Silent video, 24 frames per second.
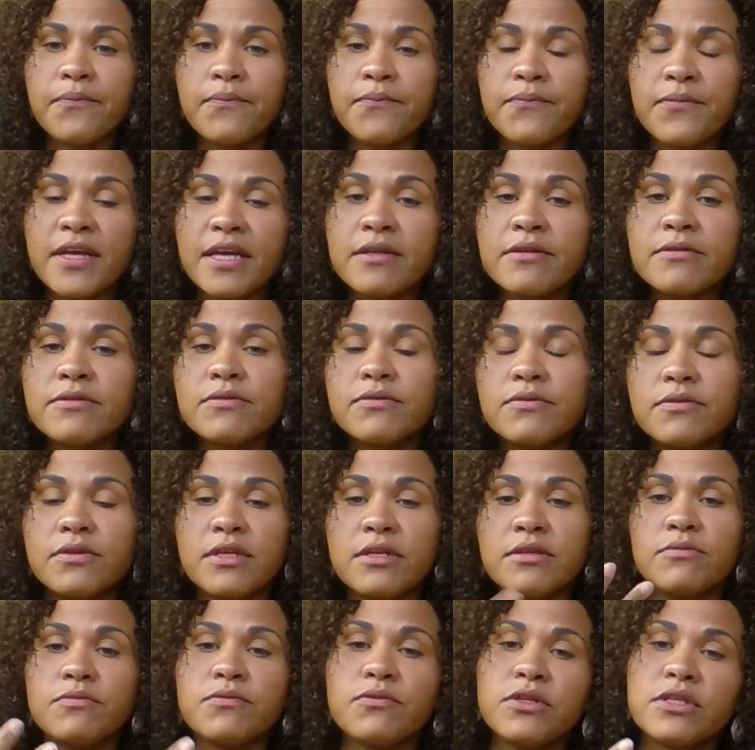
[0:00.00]

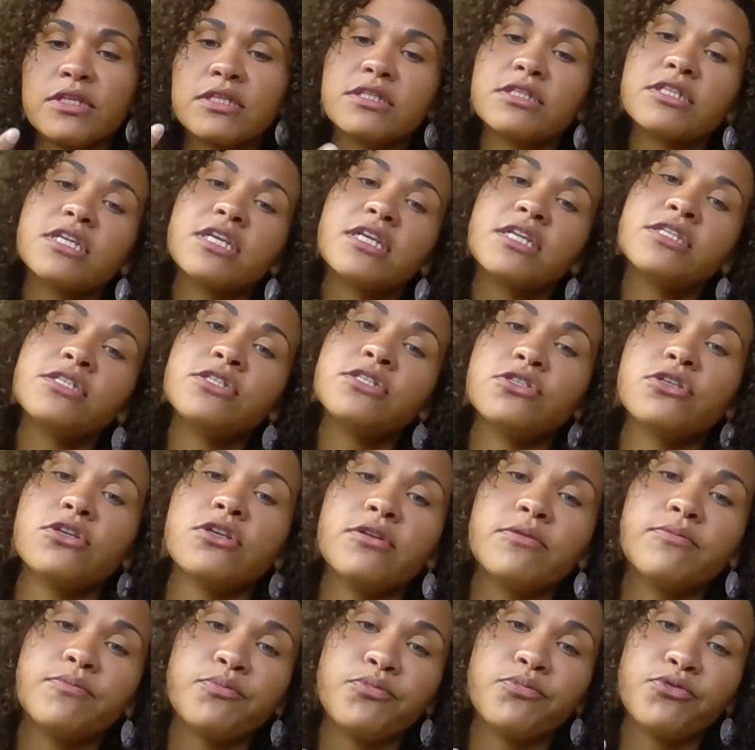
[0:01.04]
it's going to
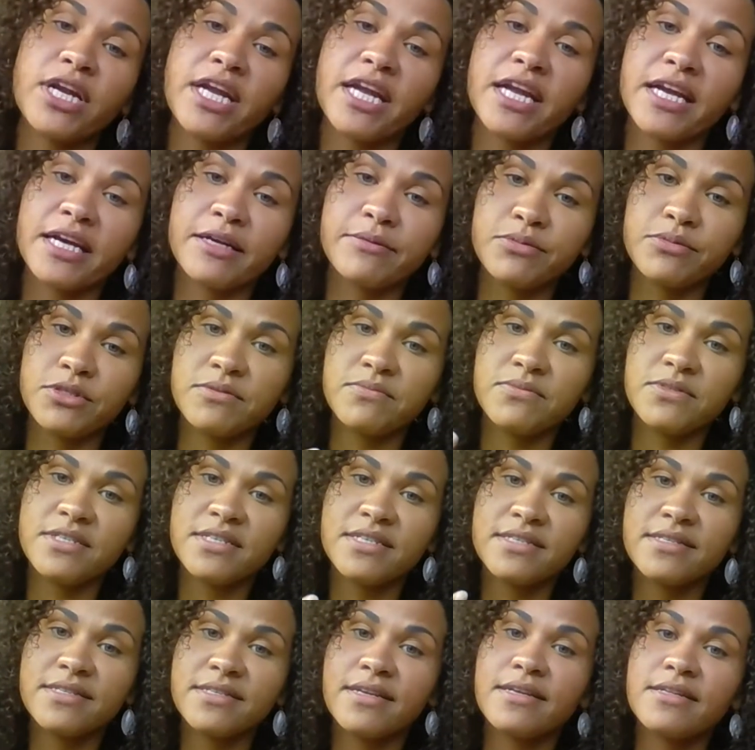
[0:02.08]
start bringing up some
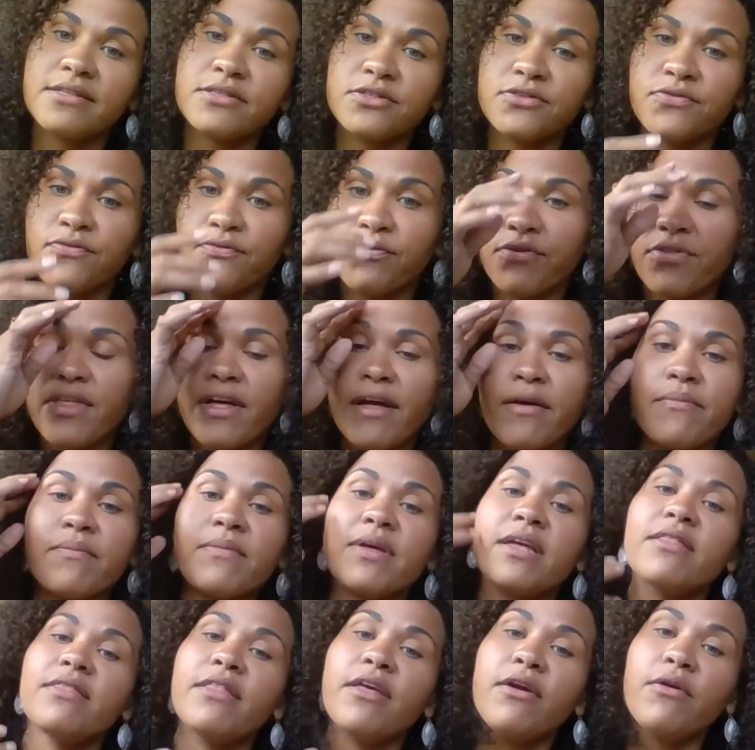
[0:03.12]
dissonance for them
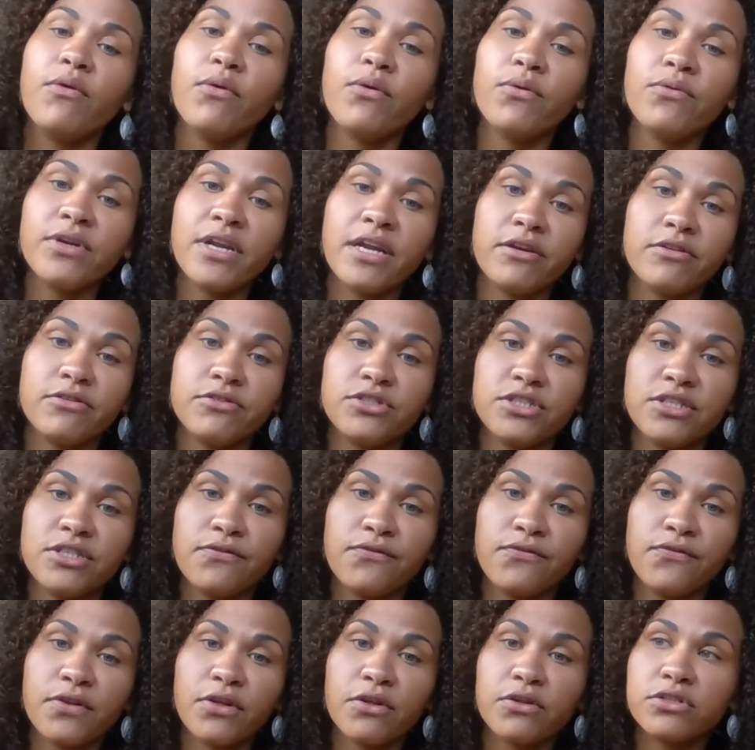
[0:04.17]
in their own energy
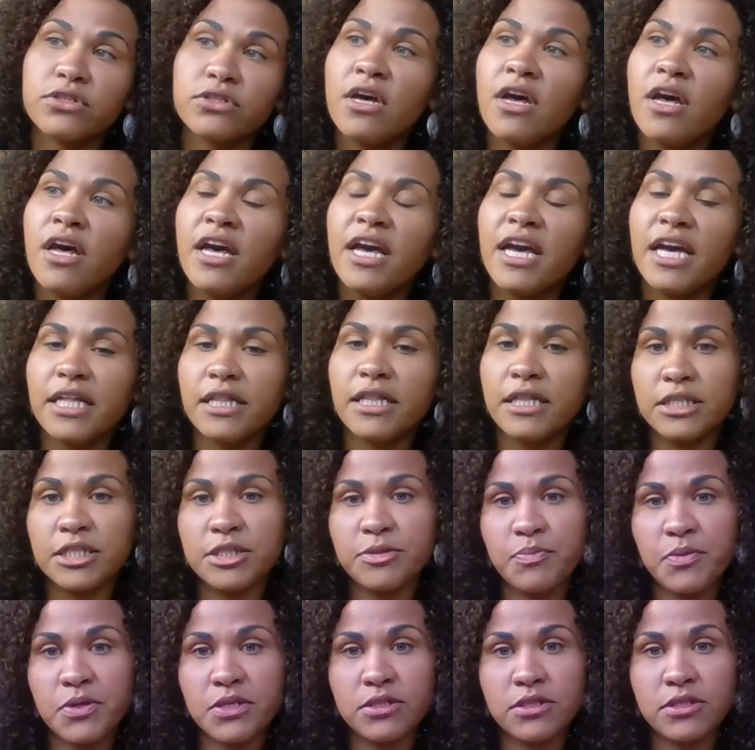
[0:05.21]
field, in the
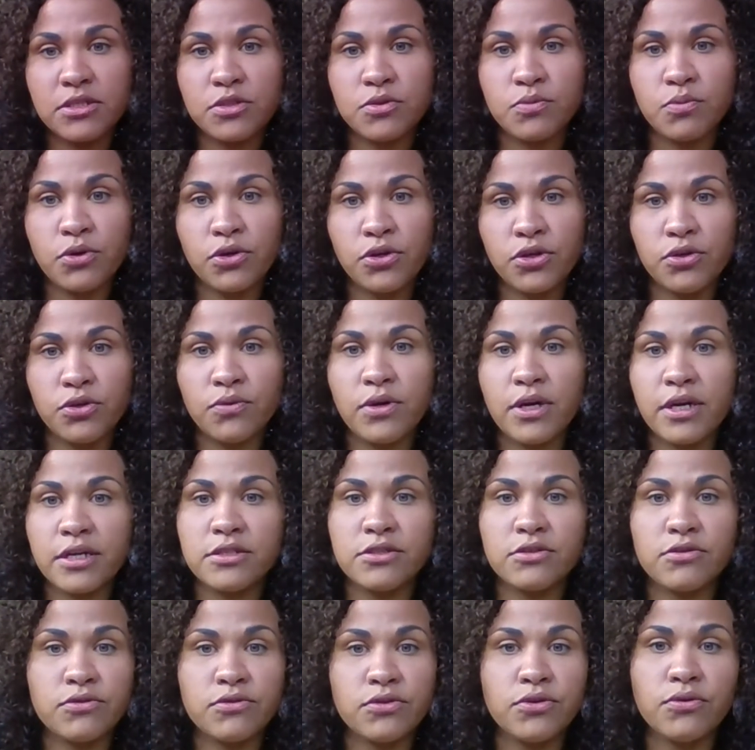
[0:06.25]
spaces where you
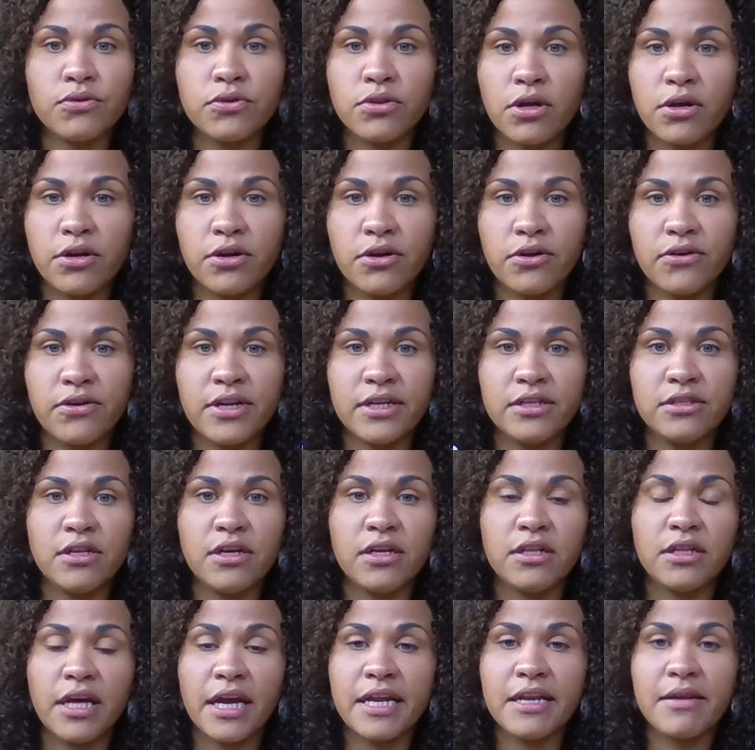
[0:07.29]
guys are no longer in
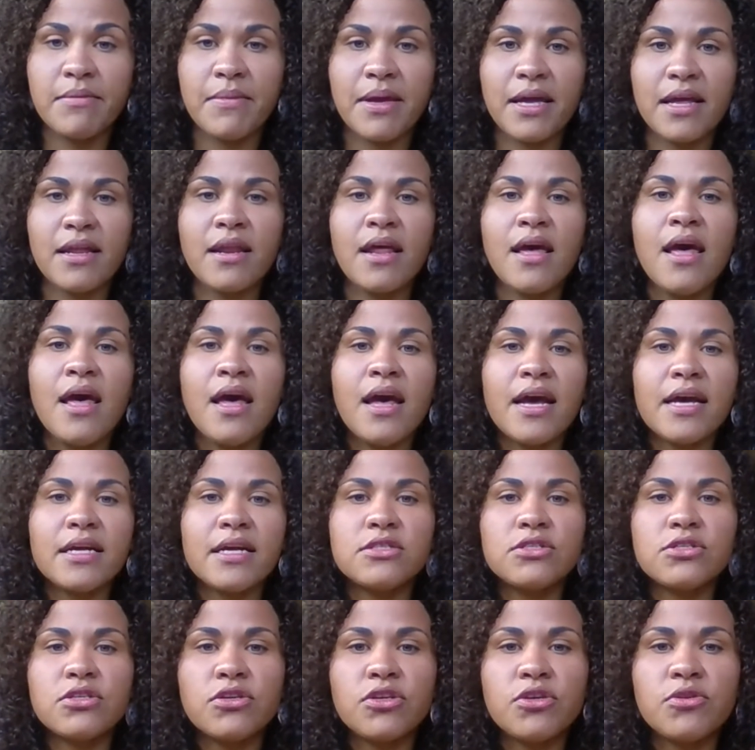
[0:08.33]
alignment.
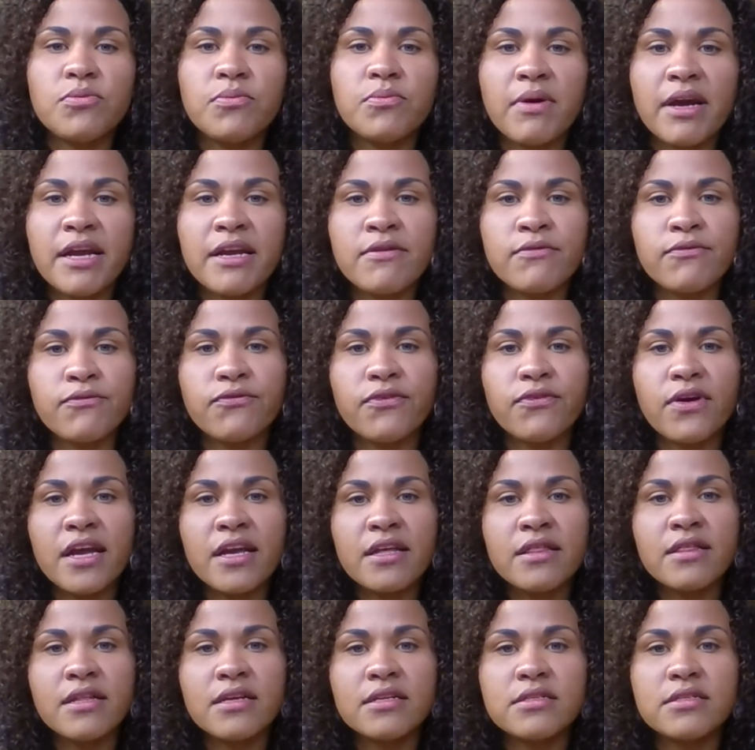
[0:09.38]
And so you might
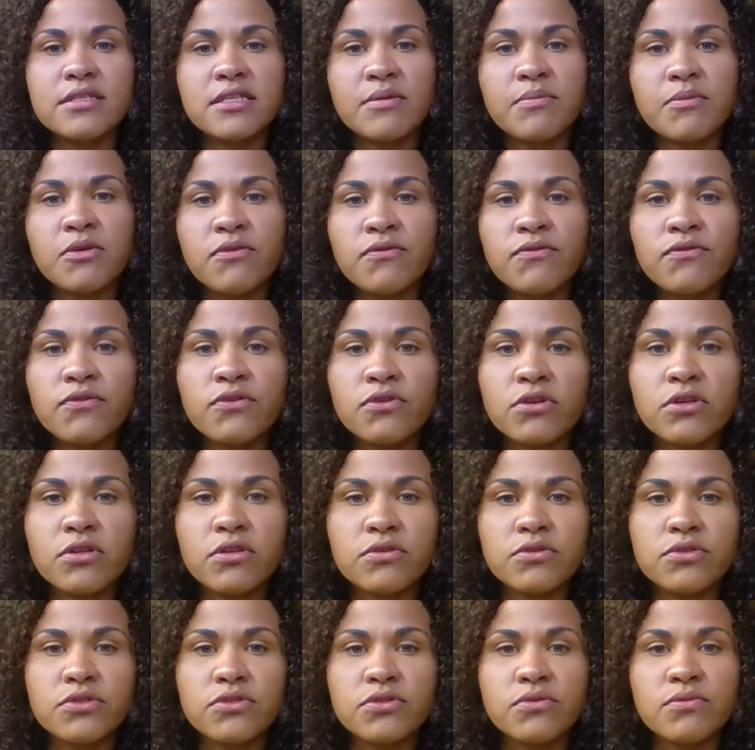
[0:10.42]
find that some of your
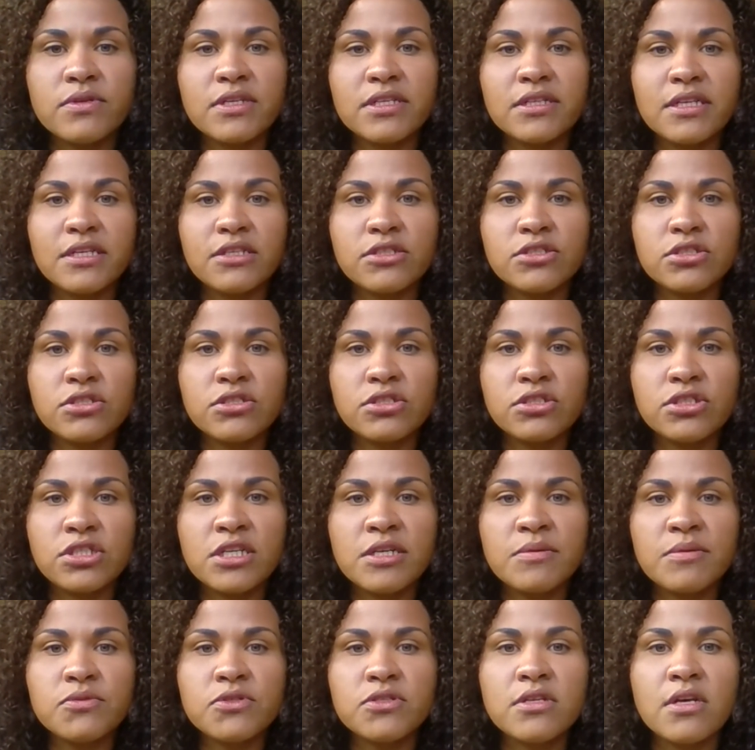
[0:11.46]
closer
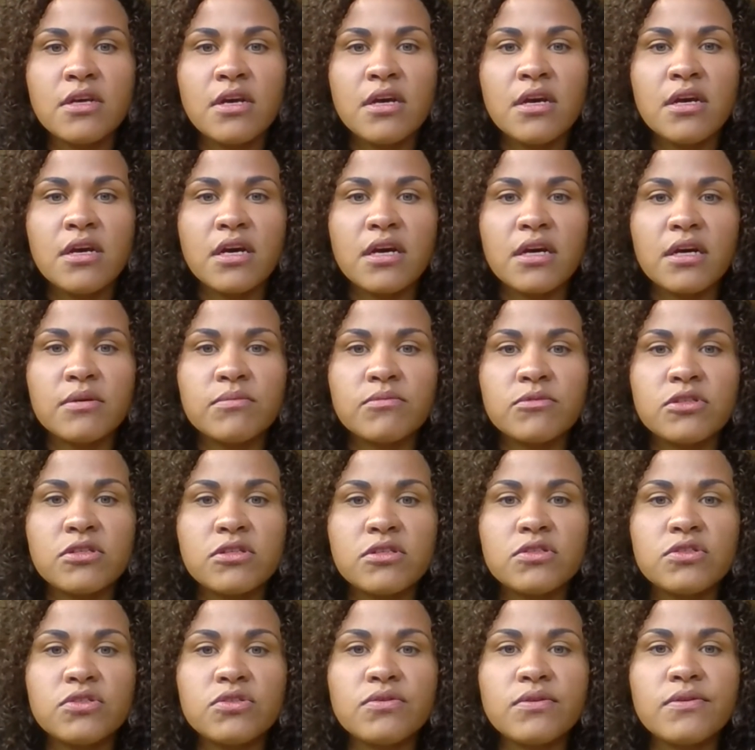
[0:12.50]
relationships, with
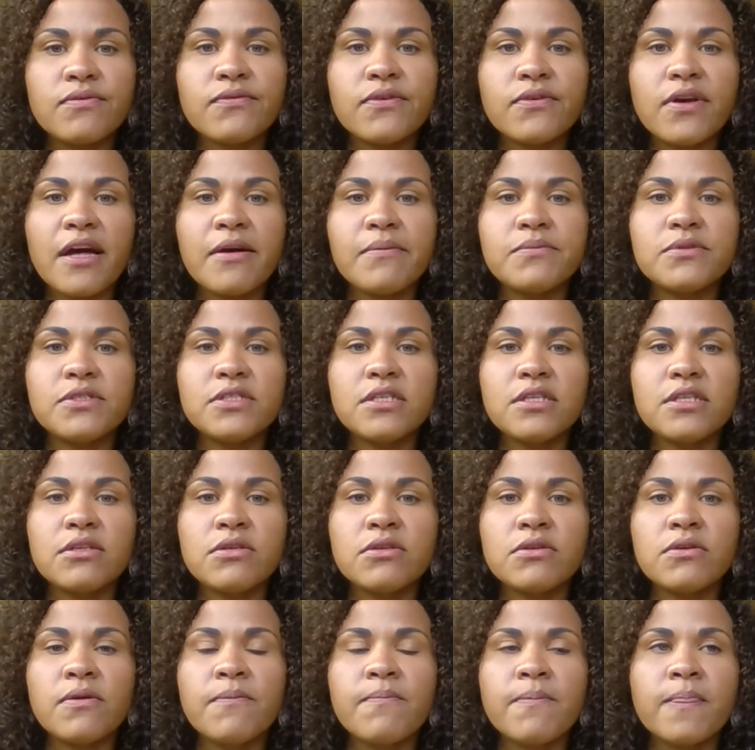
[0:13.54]
the Two of Cups
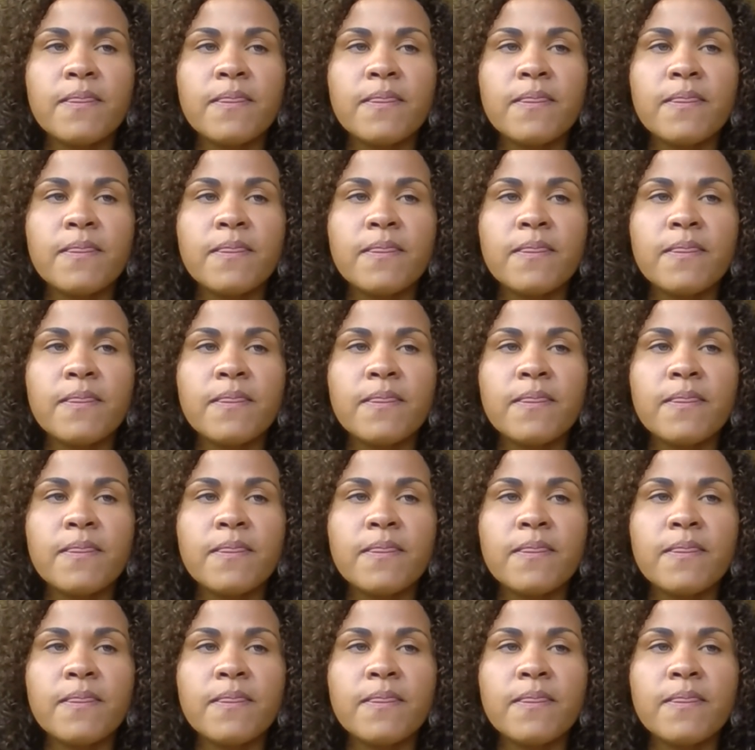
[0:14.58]
here,